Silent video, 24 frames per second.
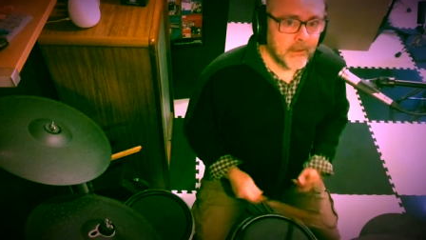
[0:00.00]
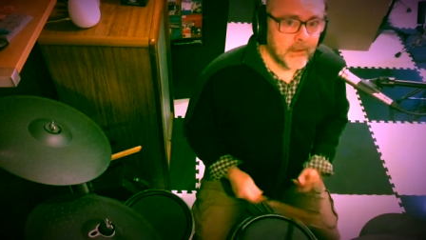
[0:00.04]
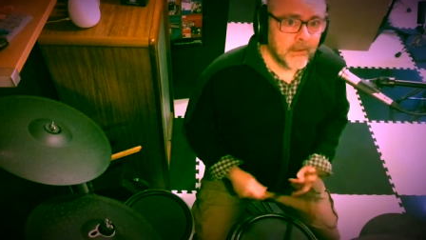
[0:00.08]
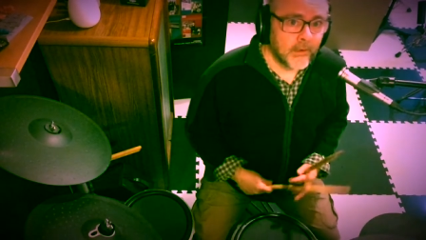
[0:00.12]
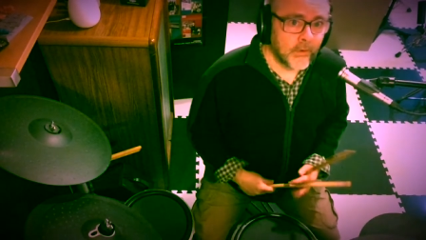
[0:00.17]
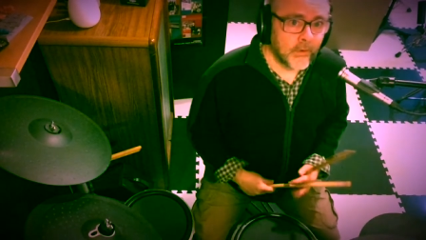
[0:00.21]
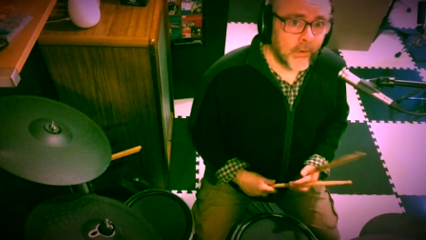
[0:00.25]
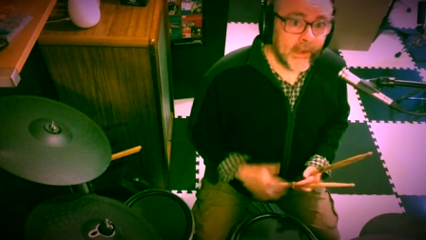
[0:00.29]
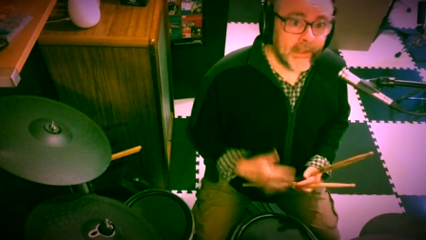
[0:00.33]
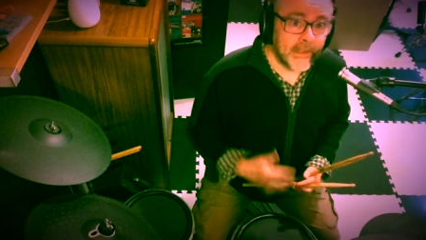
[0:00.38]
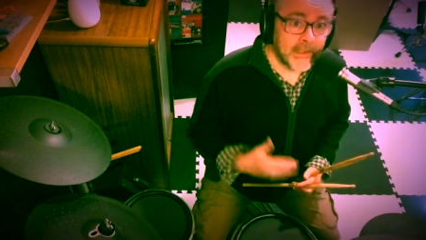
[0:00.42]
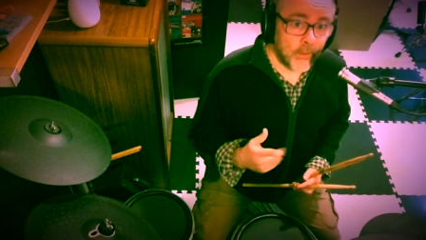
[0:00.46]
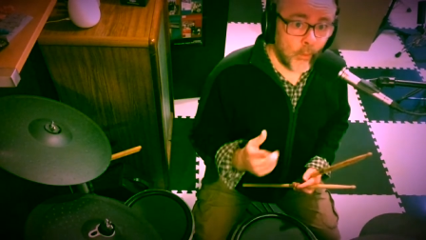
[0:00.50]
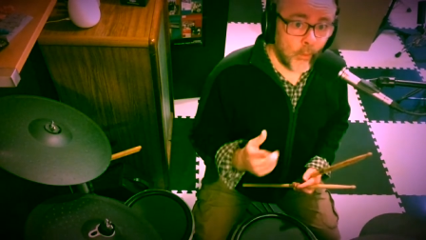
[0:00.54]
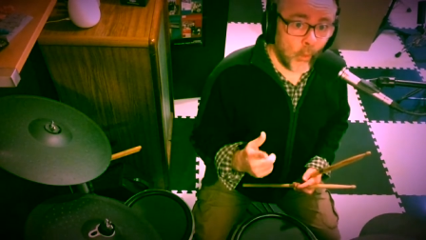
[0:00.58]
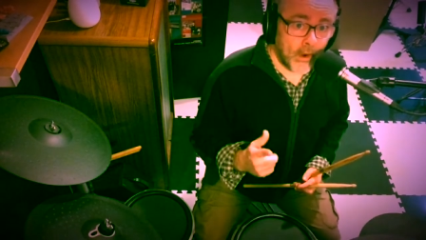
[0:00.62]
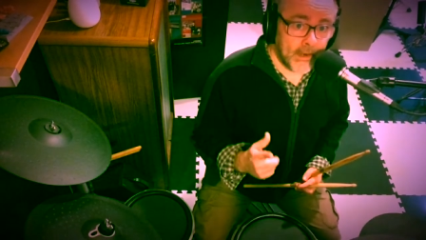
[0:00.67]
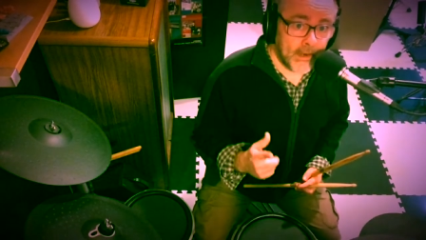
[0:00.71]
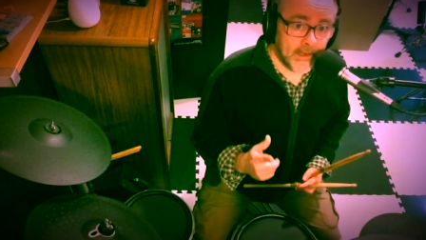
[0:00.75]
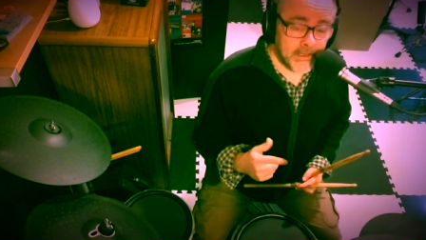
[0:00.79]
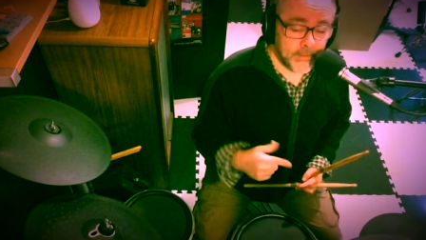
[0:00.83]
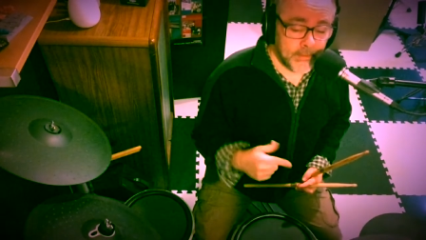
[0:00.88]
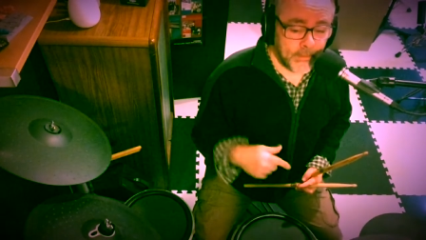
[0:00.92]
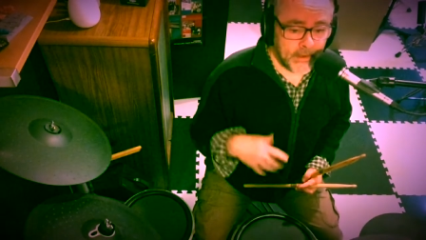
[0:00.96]
Create some
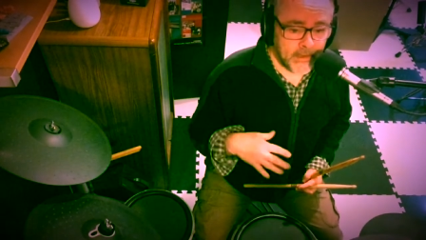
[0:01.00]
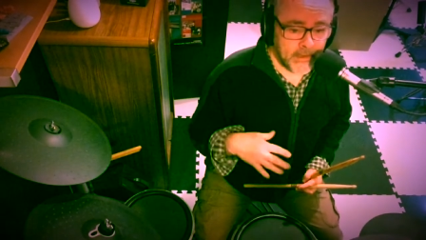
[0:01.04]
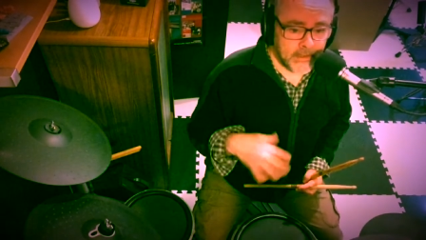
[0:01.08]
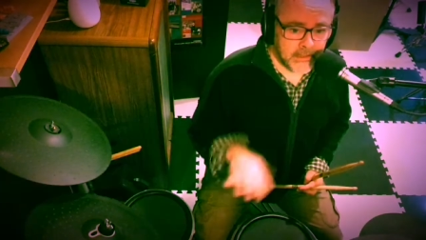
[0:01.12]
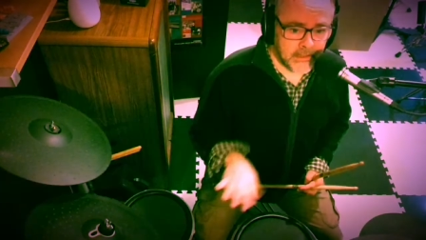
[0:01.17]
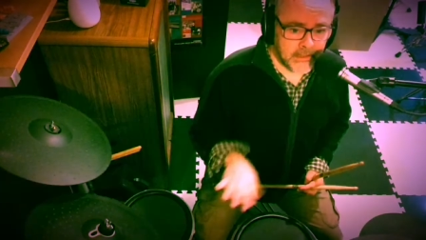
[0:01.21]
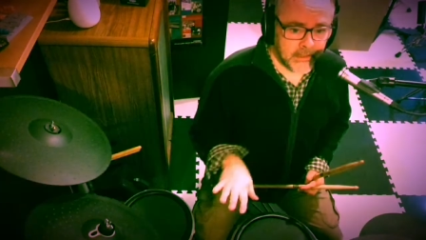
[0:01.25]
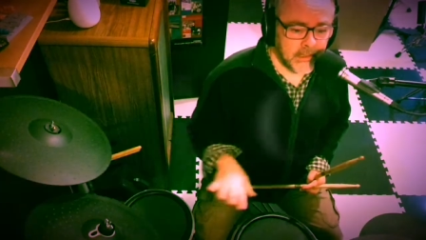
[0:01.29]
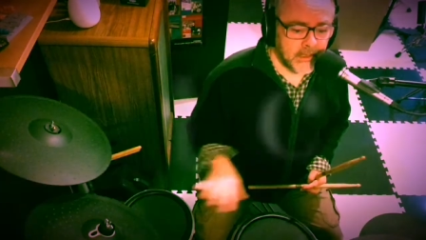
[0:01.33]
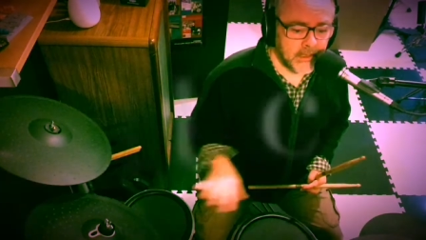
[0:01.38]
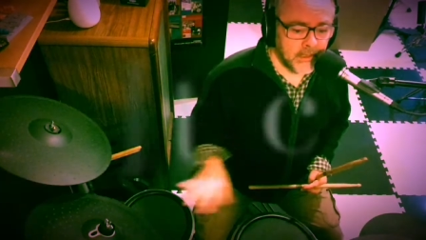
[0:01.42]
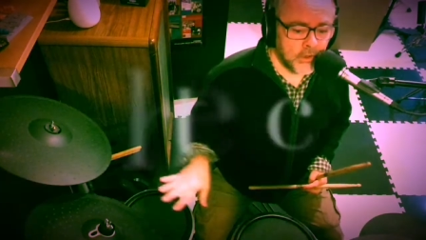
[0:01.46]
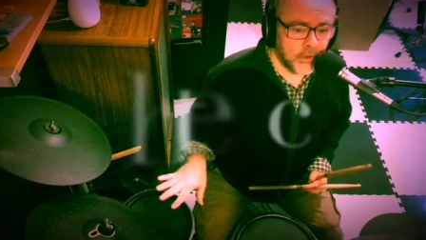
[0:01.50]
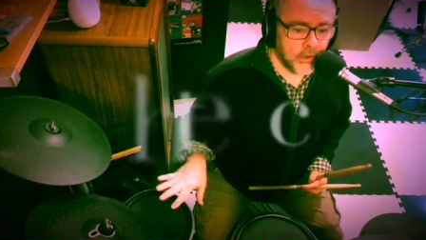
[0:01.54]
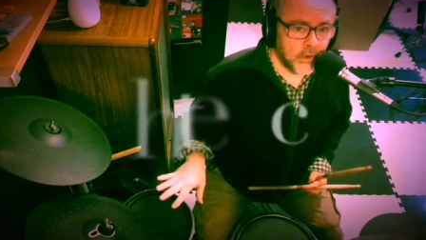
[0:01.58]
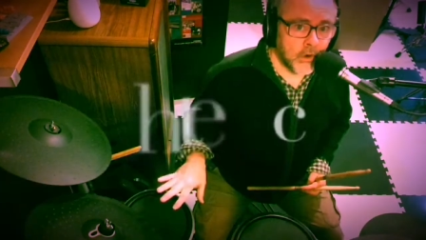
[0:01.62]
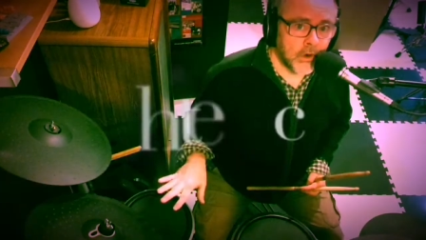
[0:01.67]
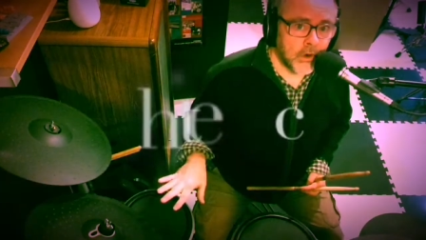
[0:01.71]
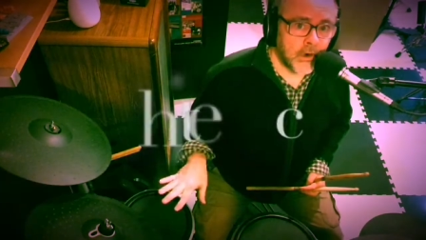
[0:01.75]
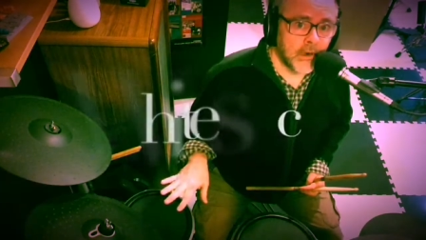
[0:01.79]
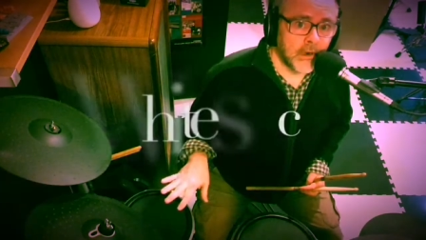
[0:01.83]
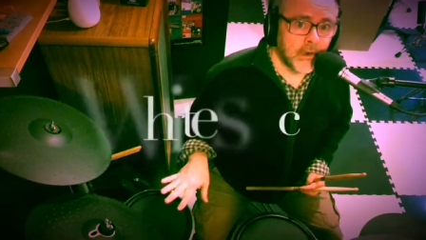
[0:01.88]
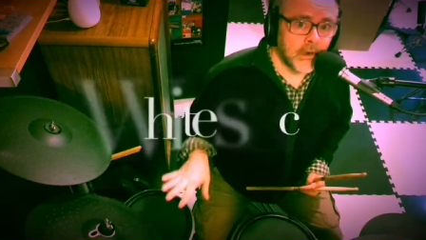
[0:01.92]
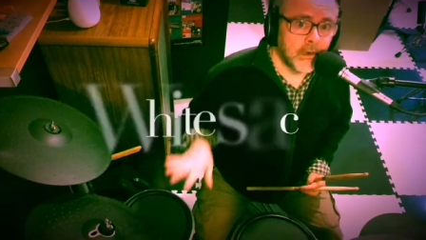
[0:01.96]
white space in
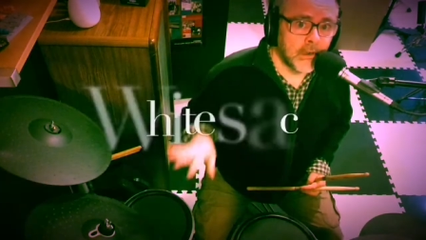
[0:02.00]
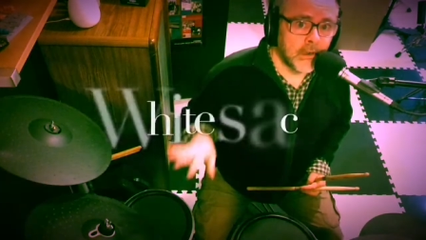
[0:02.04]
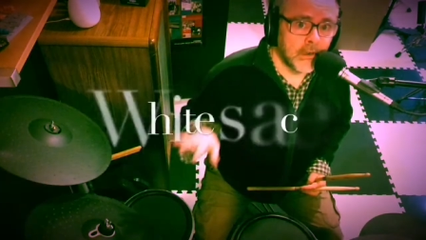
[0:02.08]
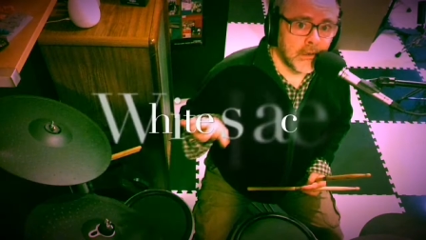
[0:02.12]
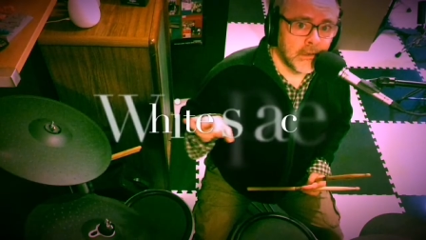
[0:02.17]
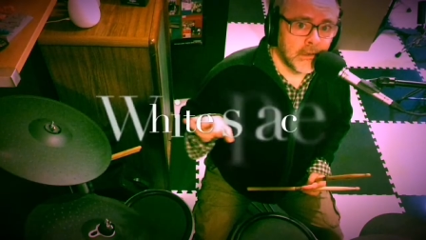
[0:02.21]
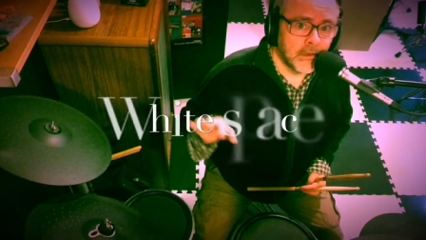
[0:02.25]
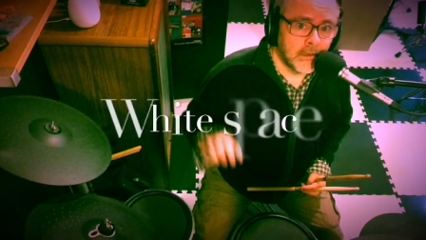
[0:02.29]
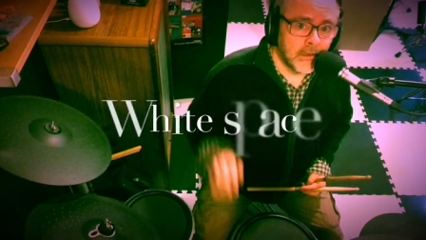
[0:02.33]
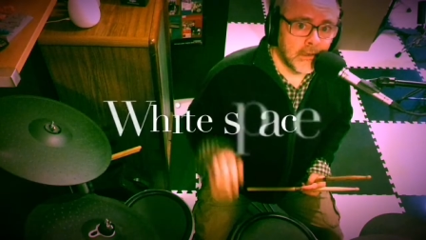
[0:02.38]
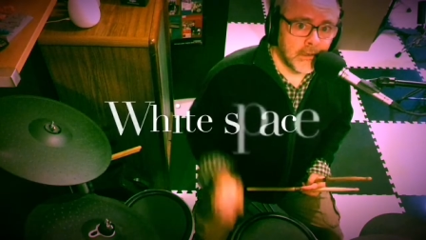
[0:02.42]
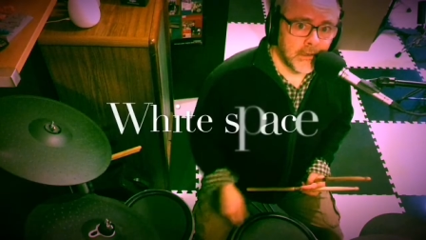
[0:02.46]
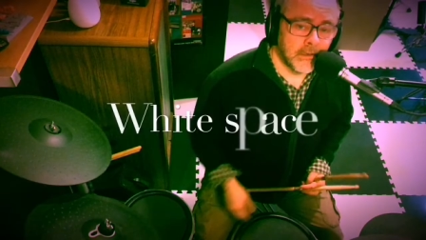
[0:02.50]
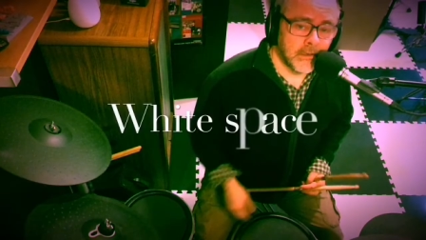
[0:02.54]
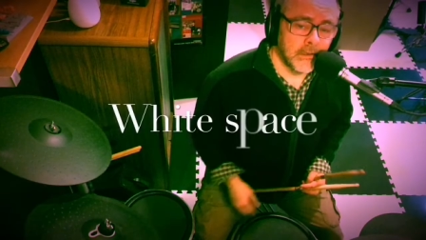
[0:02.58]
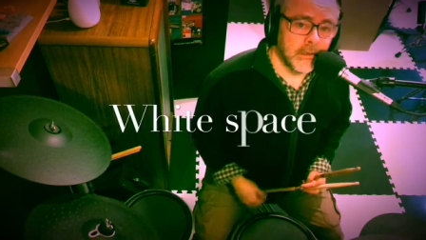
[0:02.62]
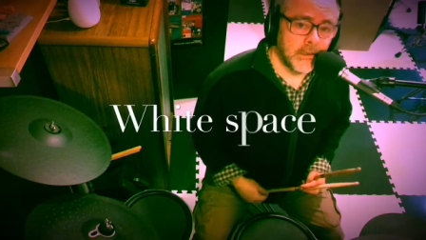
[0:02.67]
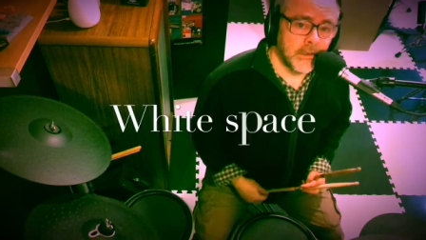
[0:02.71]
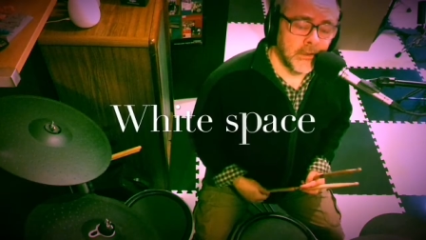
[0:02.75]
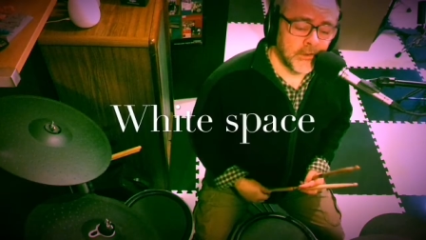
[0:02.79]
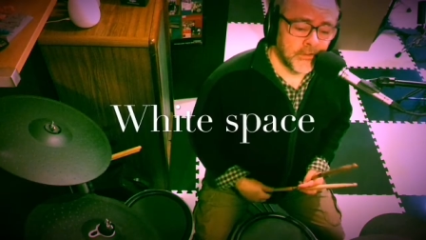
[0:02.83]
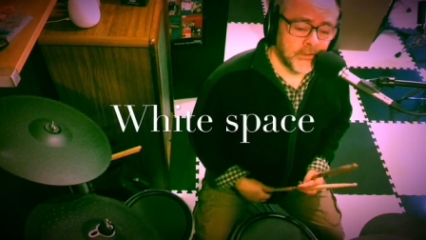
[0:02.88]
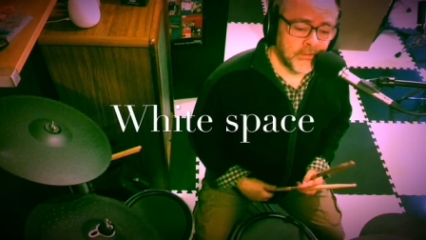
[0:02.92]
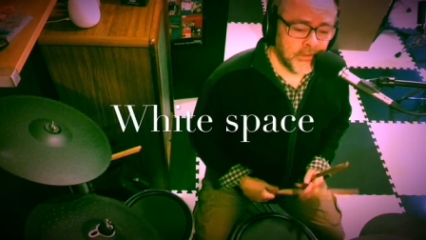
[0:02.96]
your
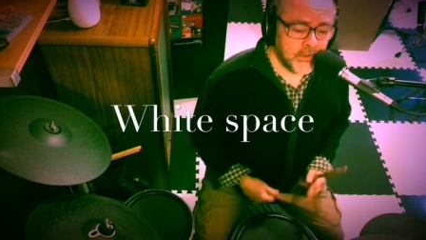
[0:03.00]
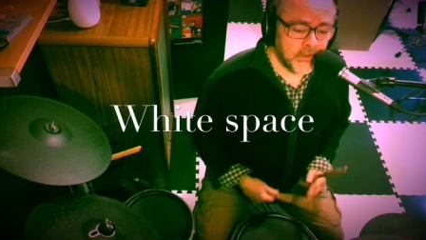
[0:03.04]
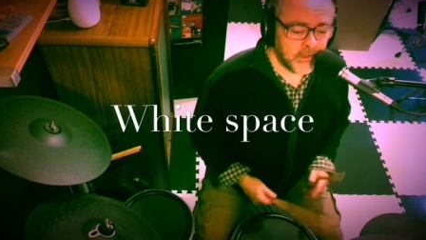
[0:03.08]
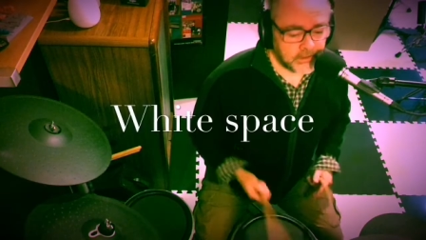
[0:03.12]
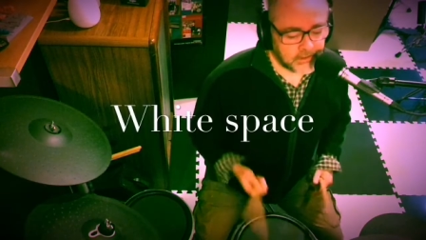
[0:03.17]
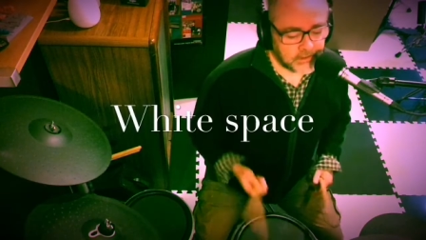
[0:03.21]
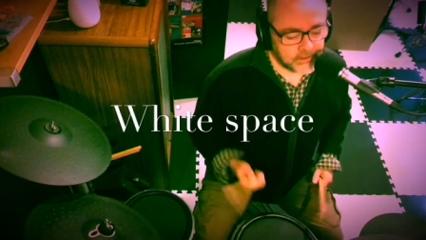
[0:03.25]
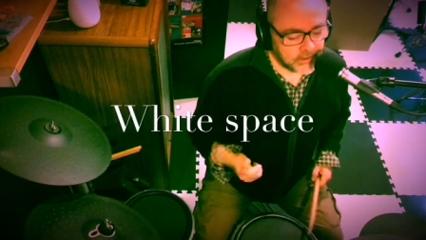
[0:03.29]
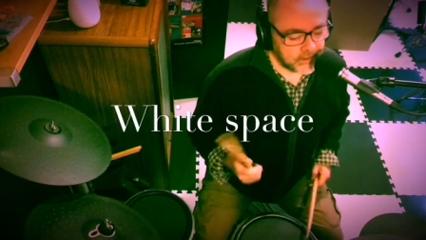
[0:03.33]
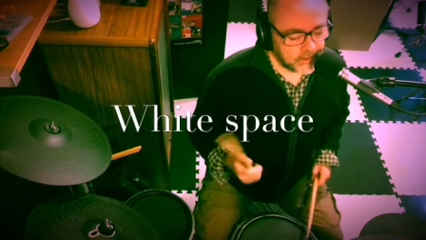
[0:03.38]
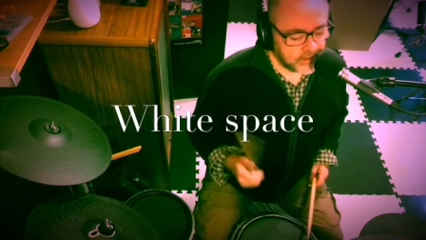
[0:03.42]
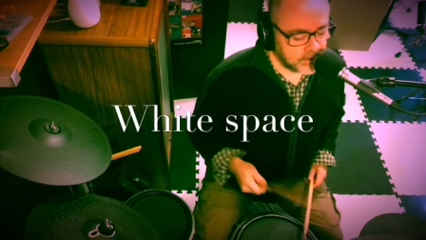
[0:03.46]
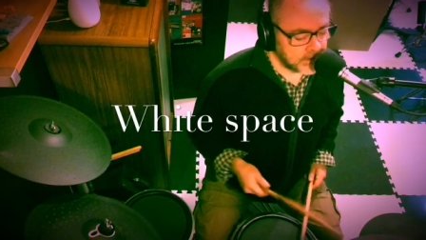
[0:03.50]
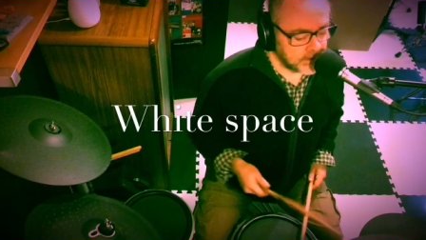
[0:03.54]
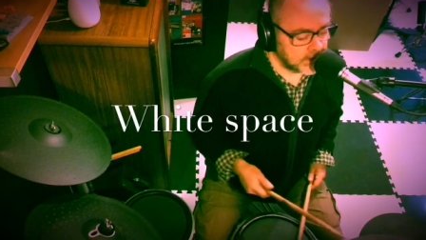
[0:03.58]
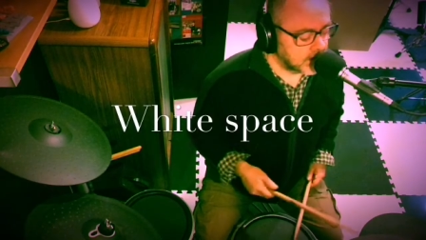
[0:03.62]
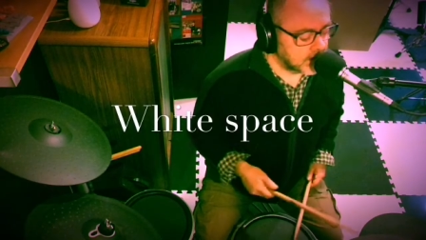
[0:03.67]
fills. So here's an